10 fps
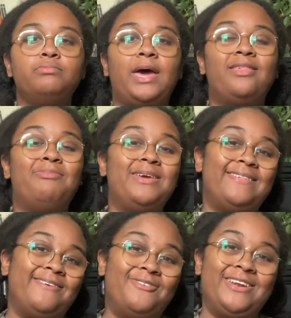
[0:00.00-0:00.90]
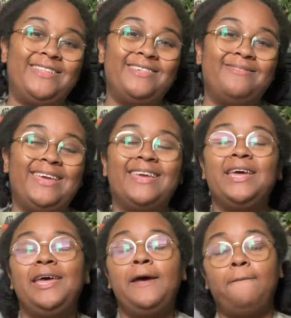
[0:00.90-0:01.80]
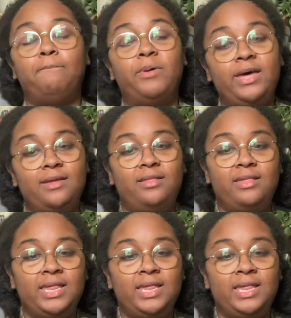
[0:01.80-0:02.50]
as big as I want it to be. But